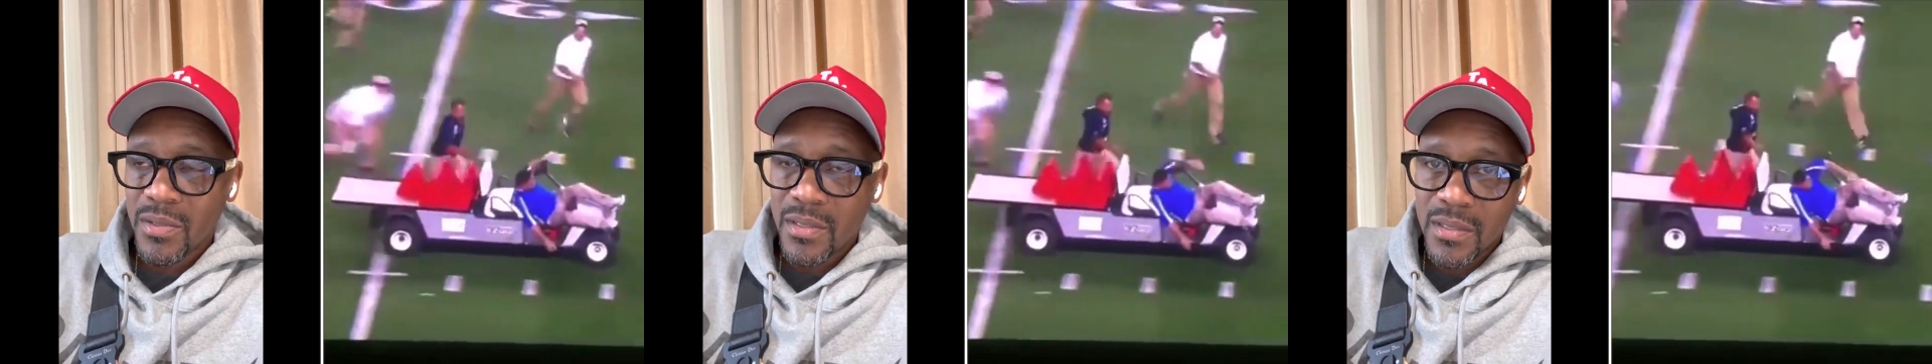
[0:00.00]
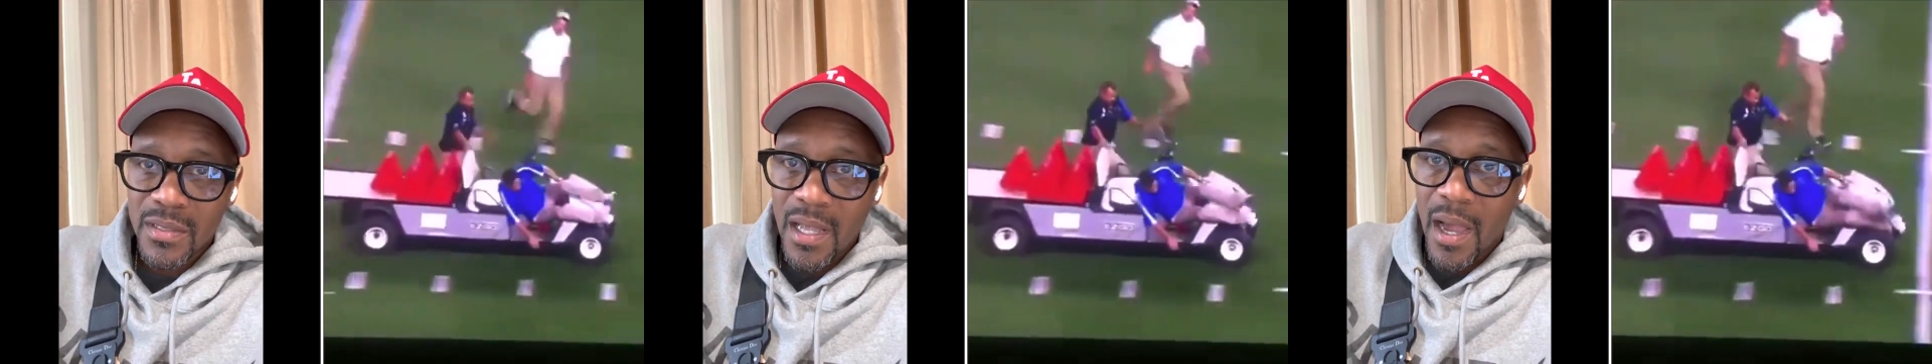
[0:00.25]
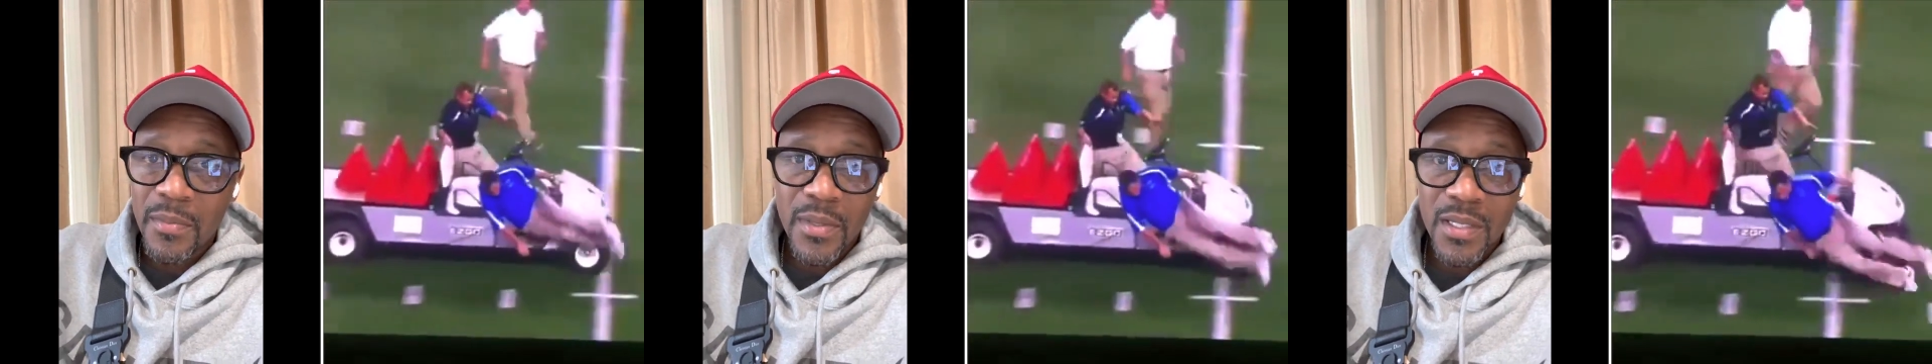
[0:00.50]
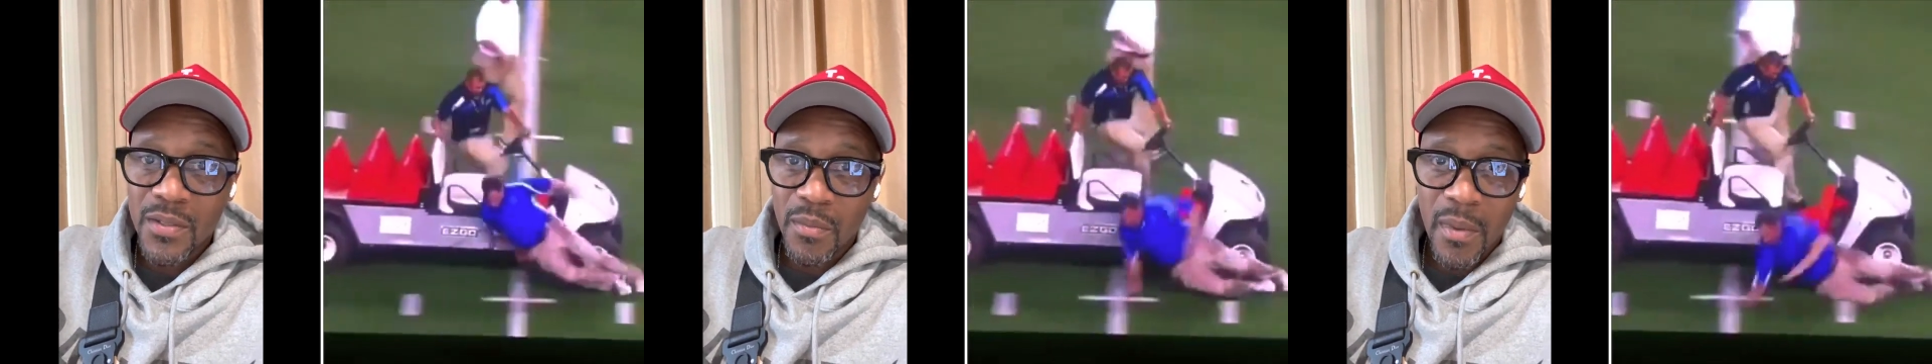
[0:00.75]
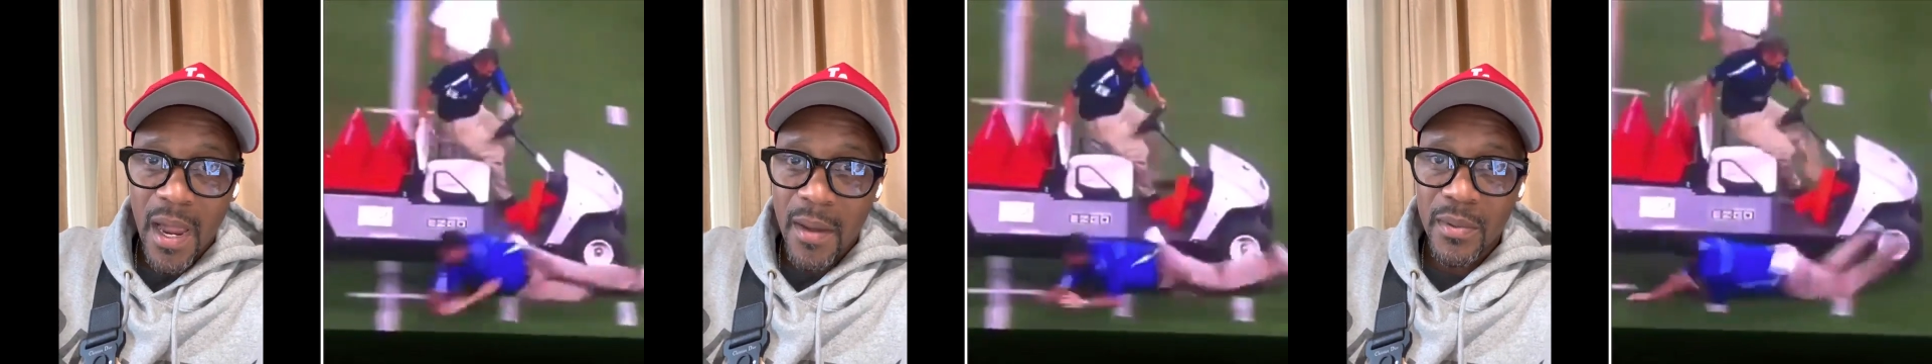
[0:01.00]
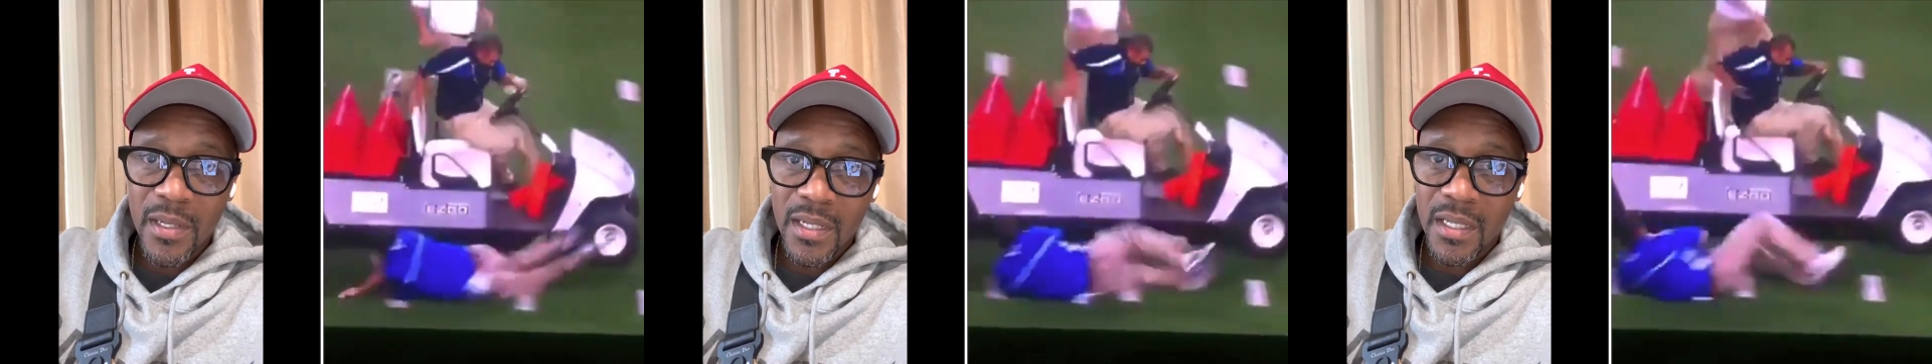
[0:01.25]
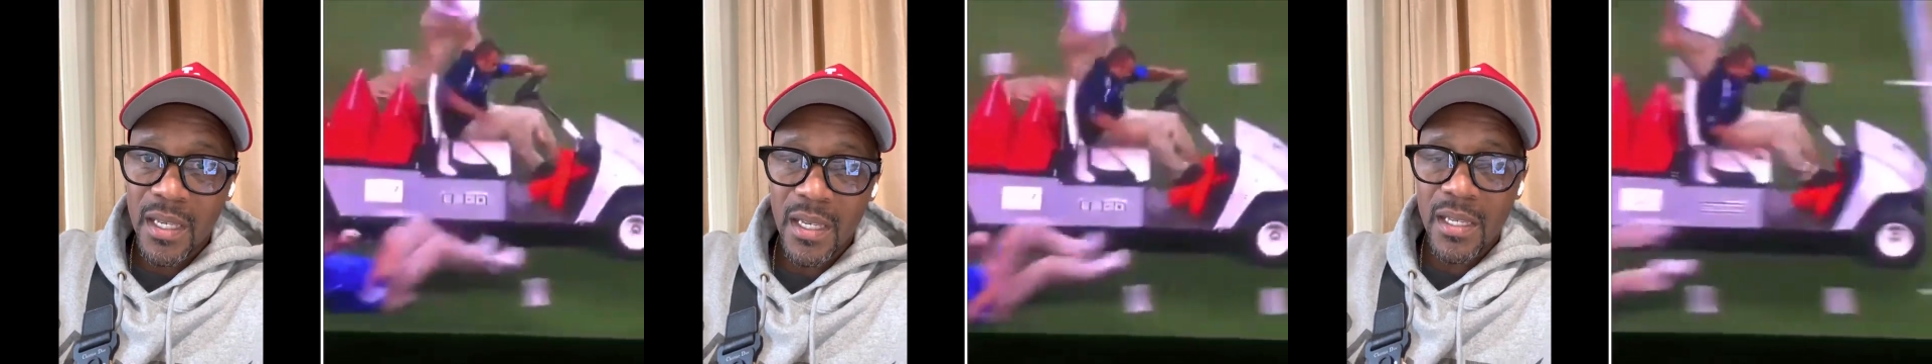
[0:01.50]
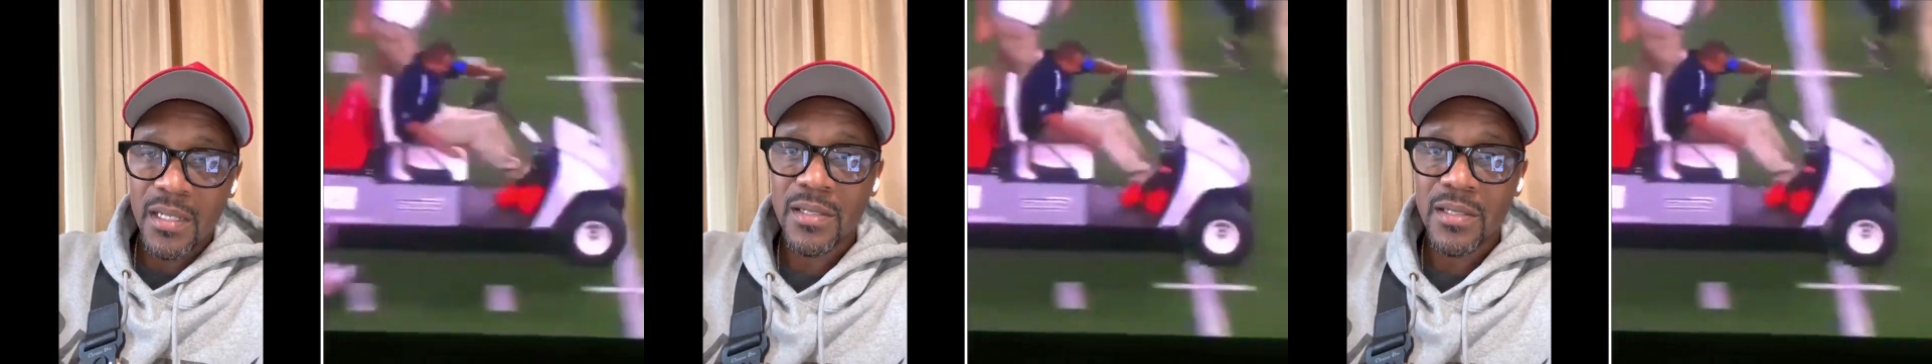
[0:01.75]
to stop this from happening again.